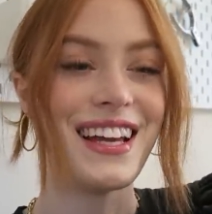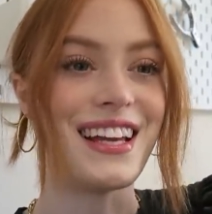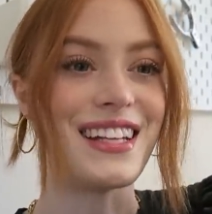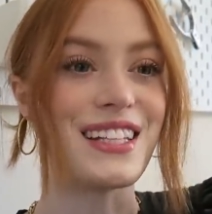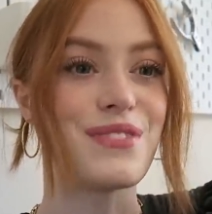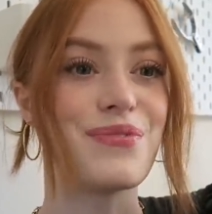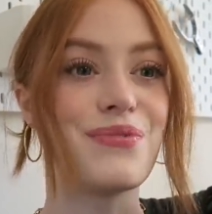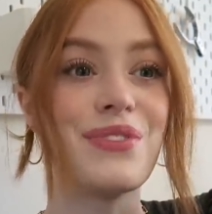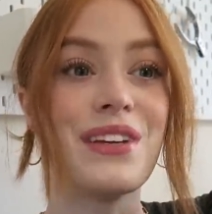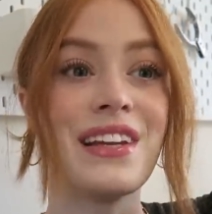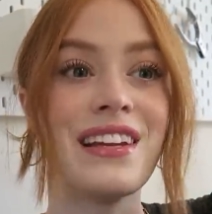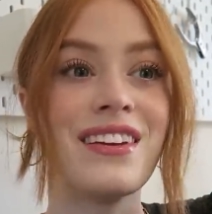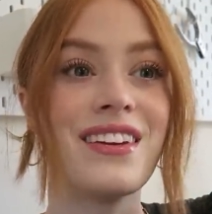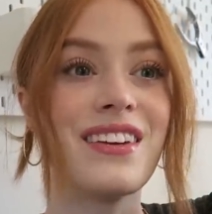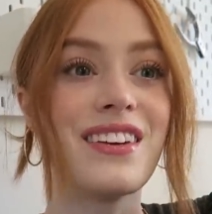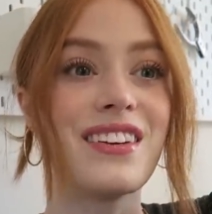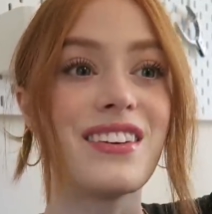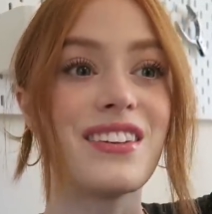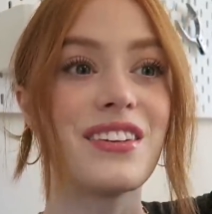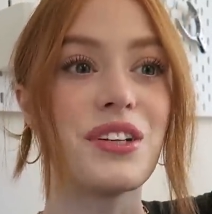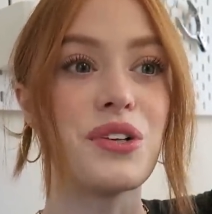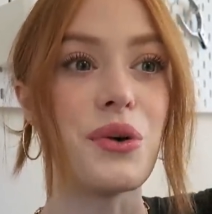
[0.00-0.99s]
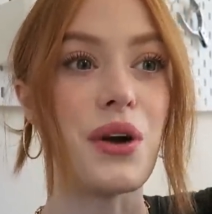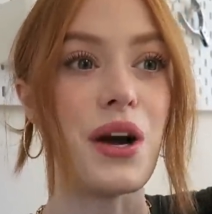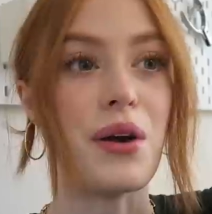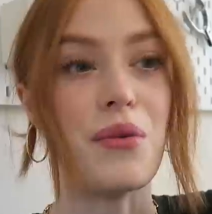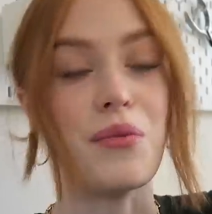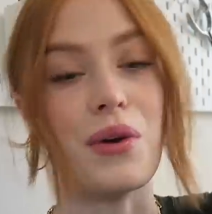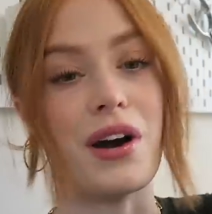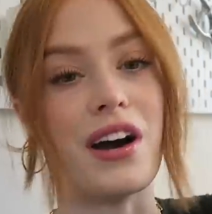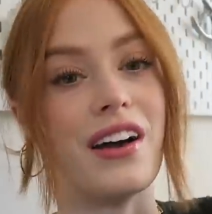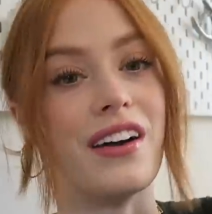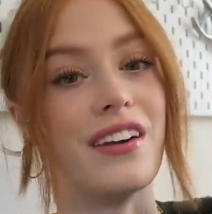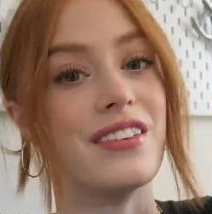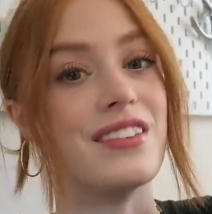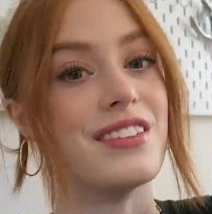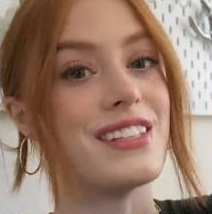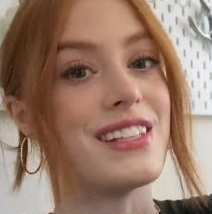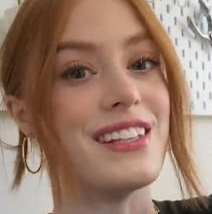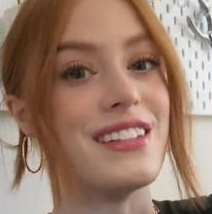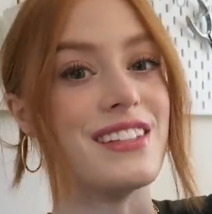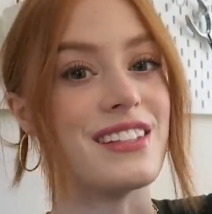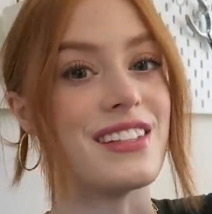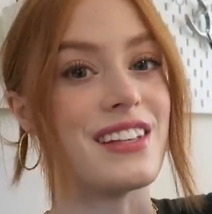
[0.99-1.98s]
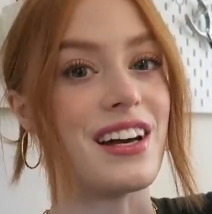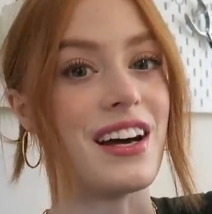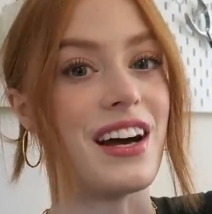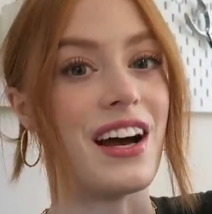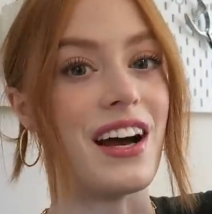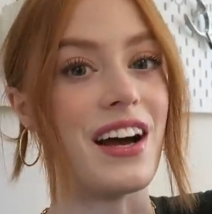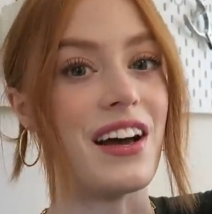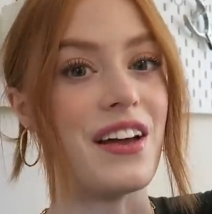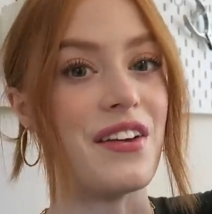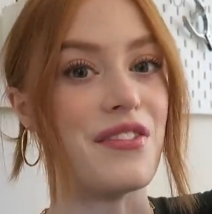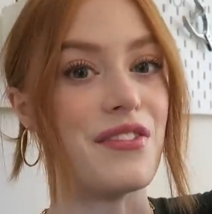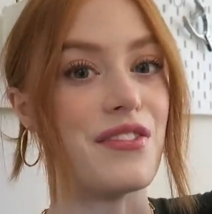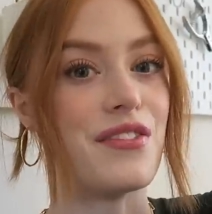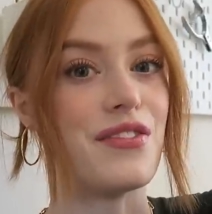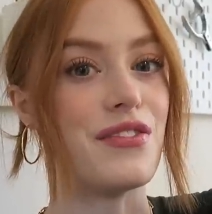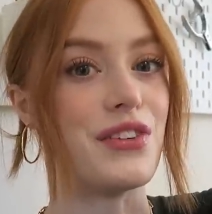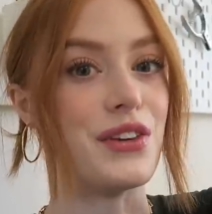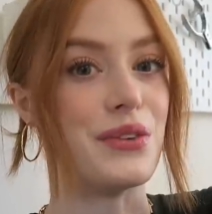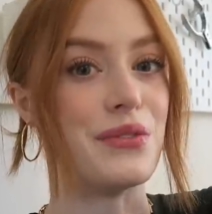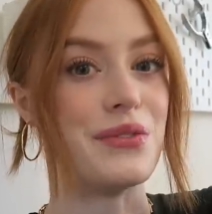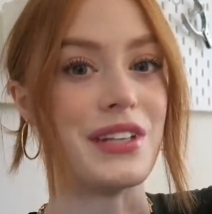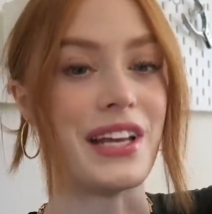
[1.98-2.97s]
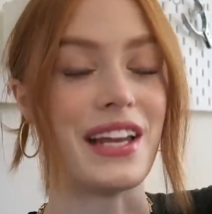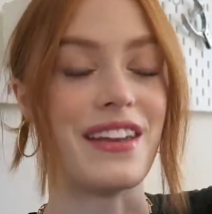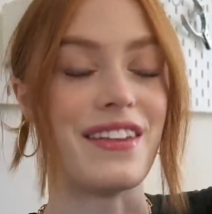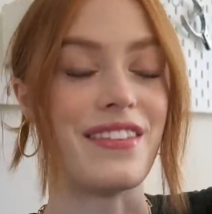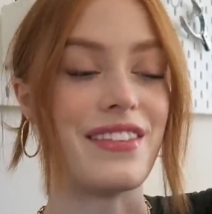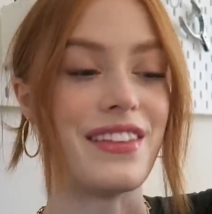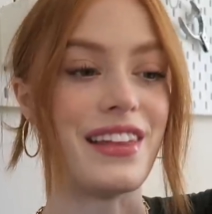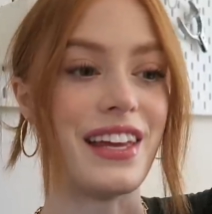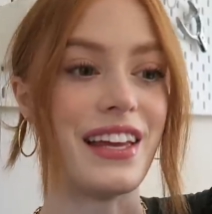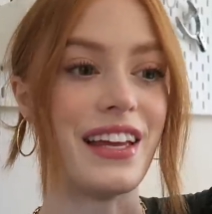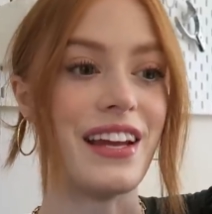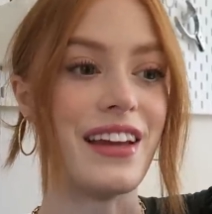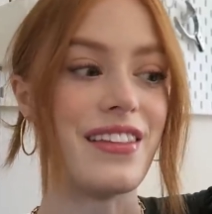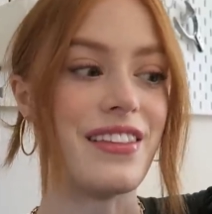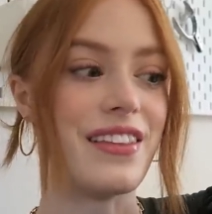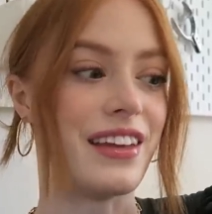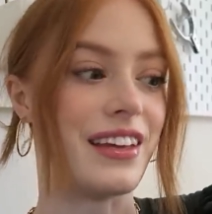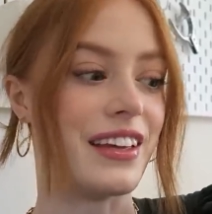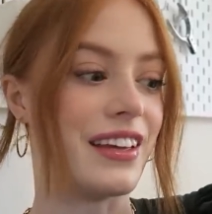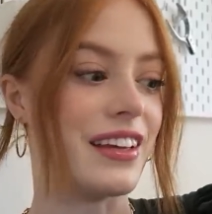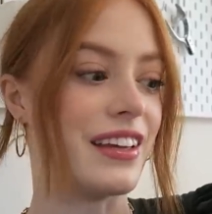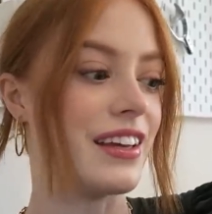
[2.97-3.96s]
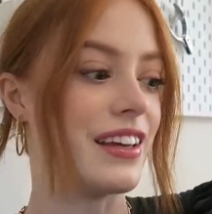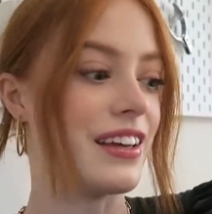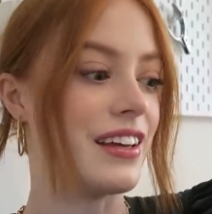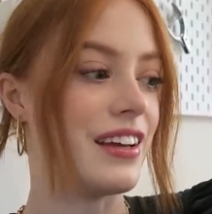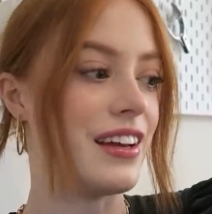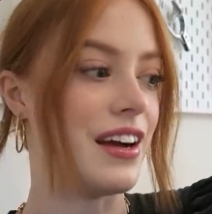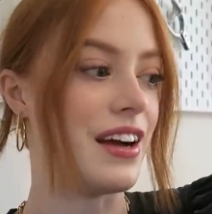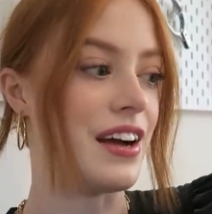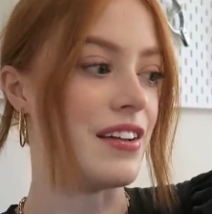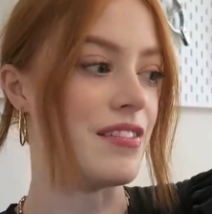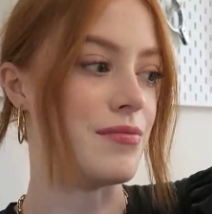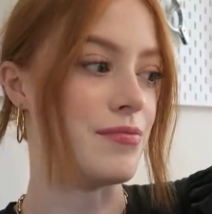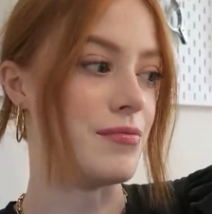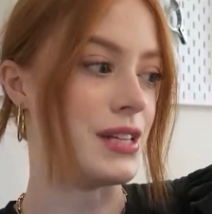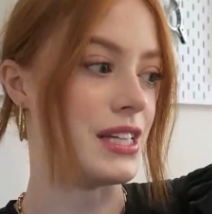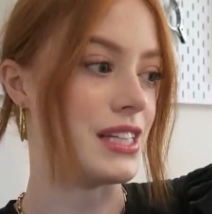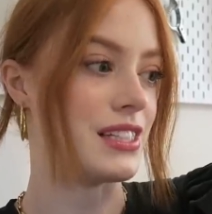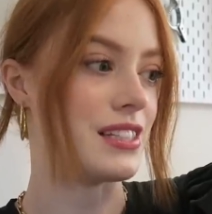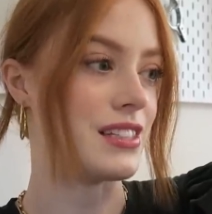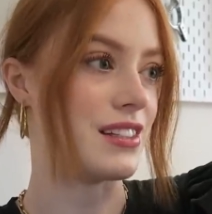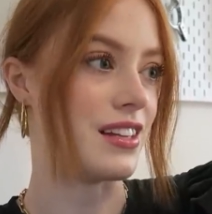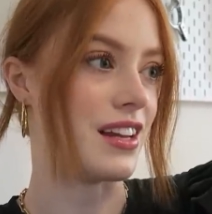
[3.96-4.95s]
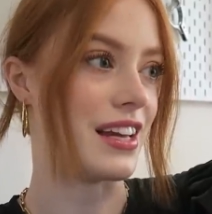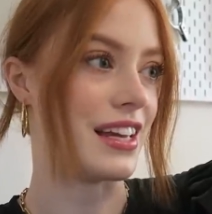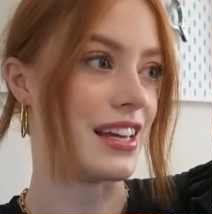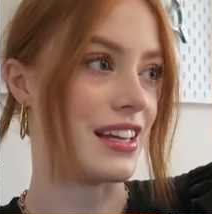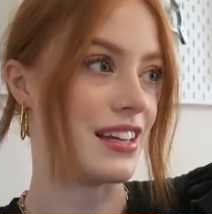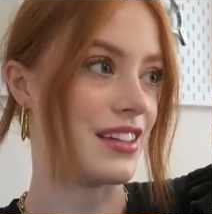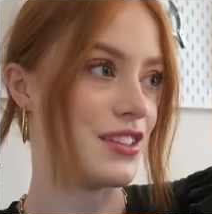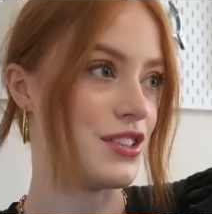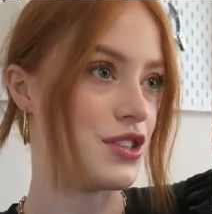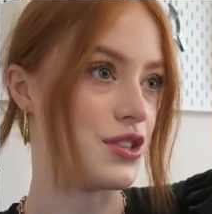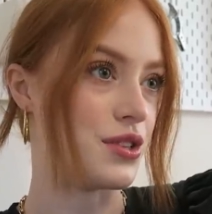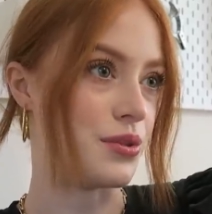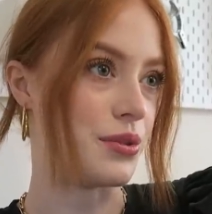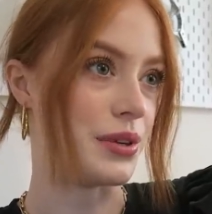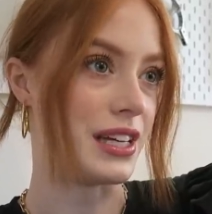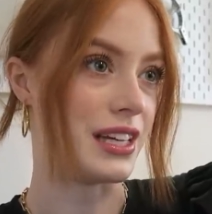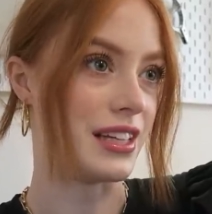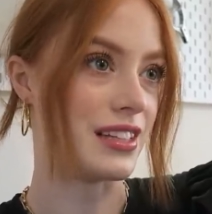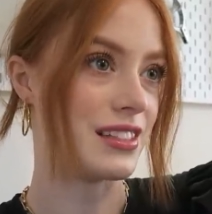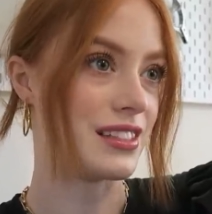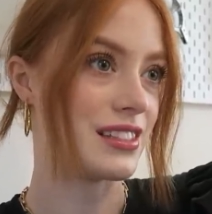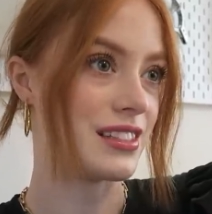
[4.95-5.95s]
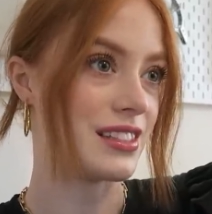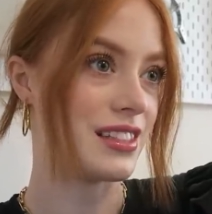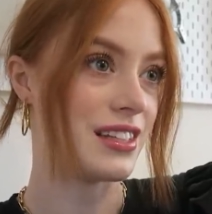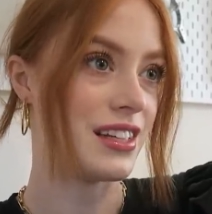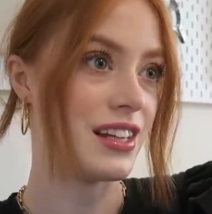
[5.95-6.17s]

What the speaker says: It's been quite a while since I've filmed anything. I think I've missed like 2 weeks